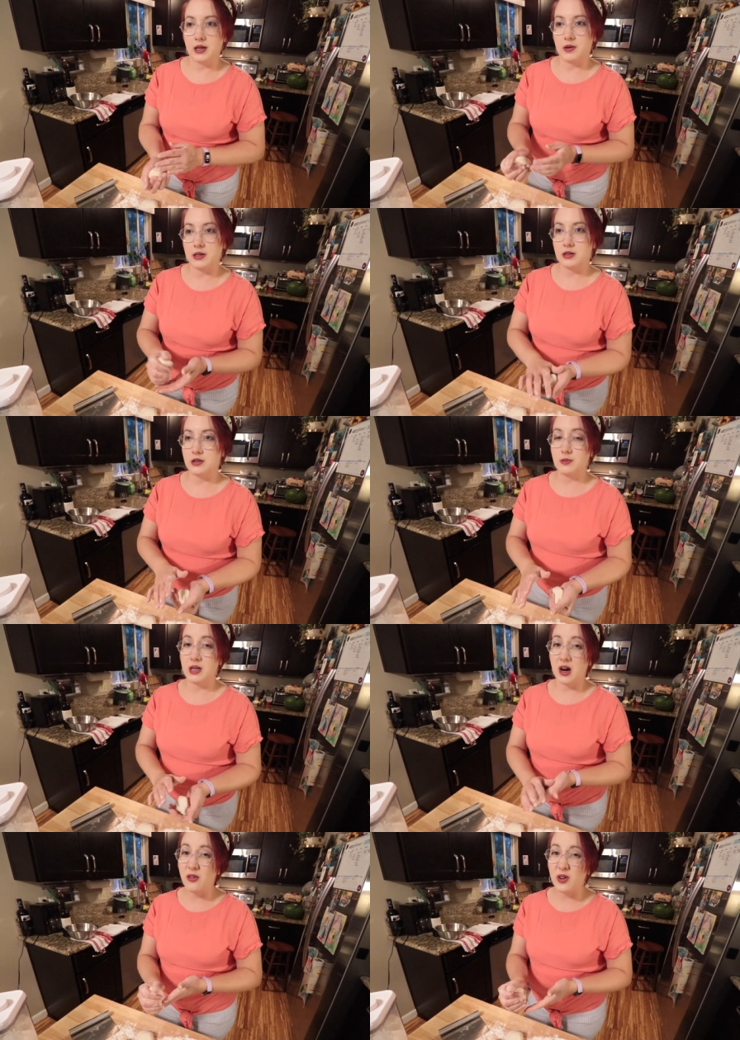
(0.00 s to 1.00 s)
anyways, just be
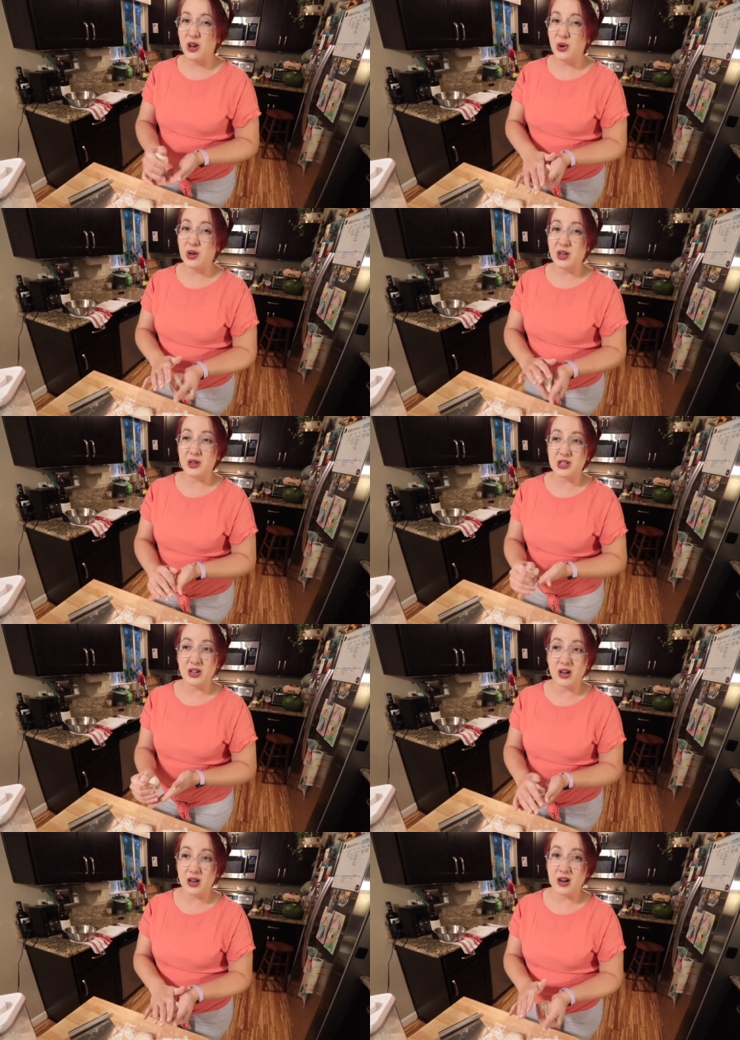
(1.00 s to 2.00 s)
careful when you are
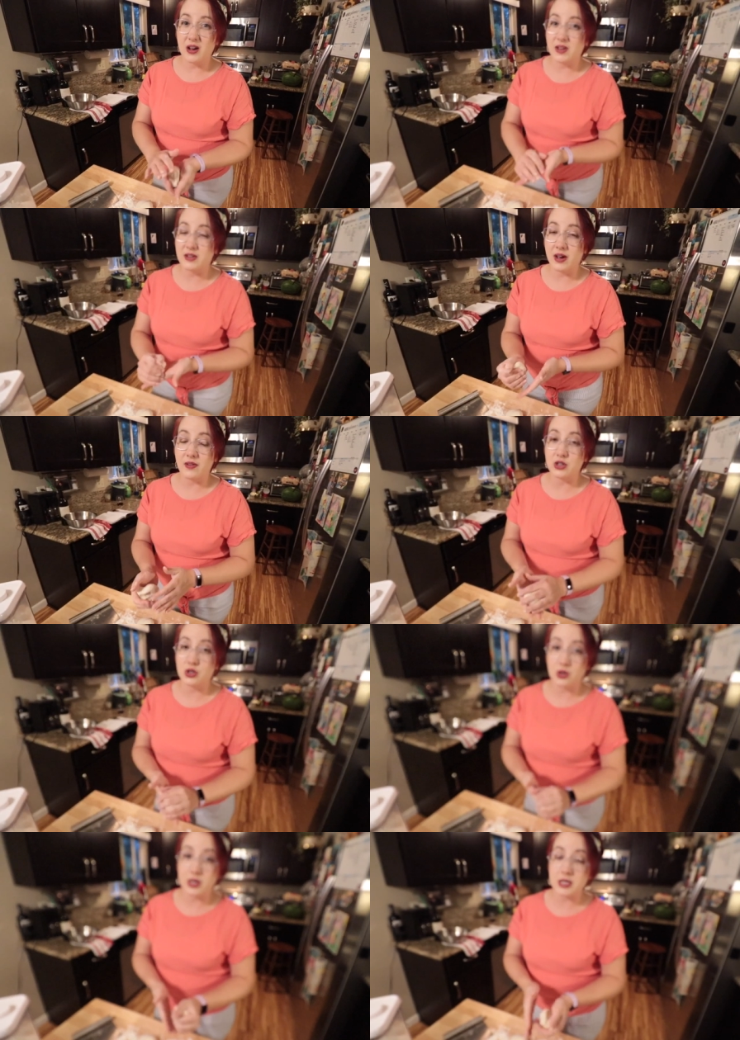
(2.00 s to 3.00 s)
turning on an oven to
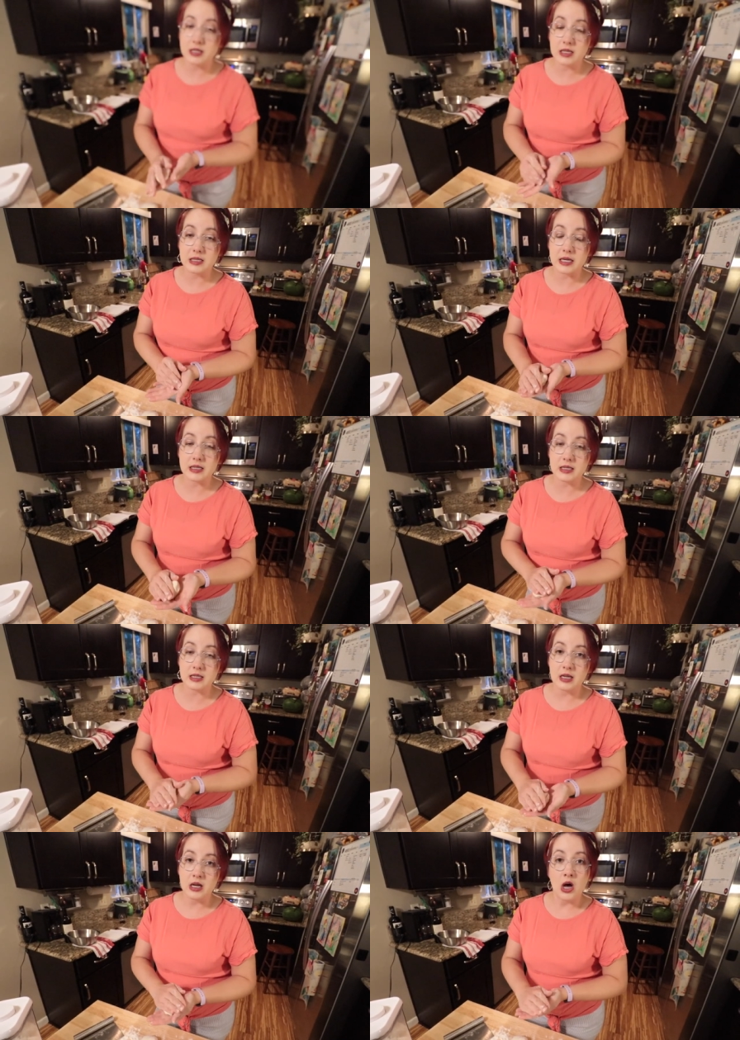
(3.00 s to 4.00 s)
500 degrees because
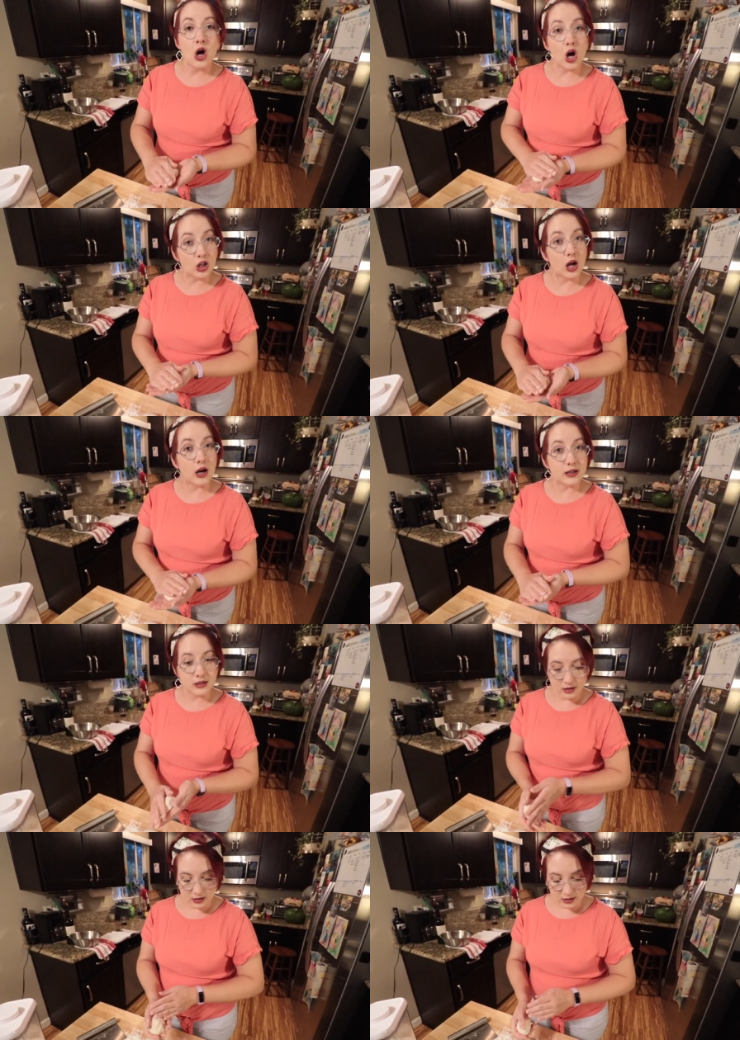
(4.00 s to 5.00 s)
that's a
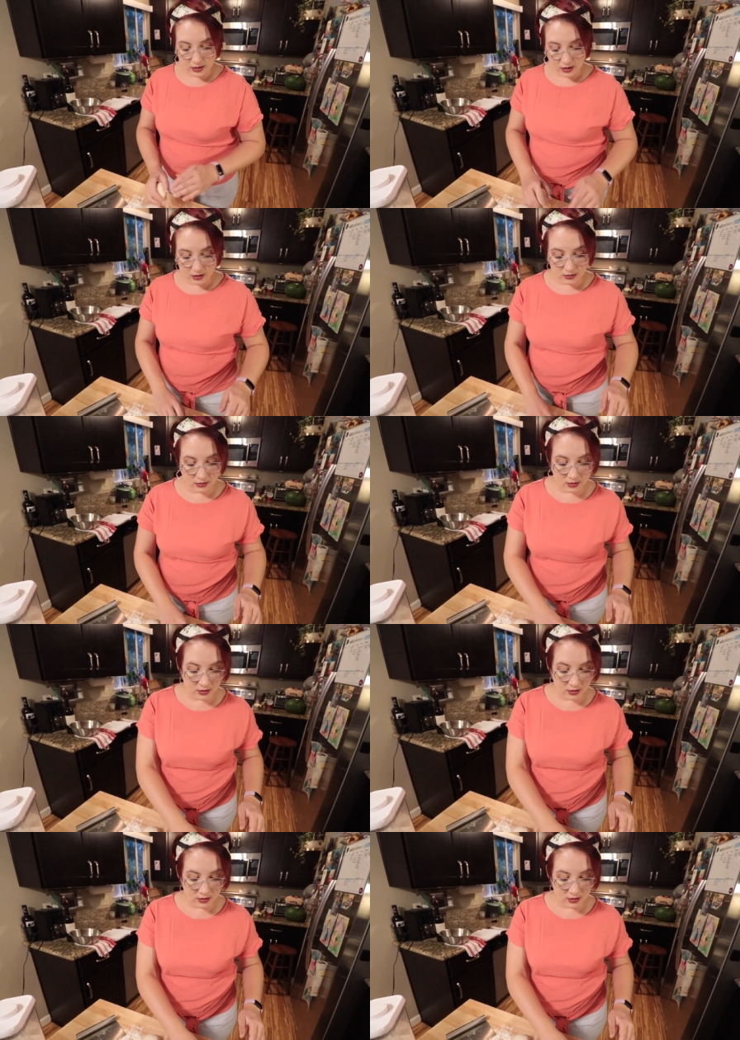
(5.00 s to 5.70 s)
lot. So,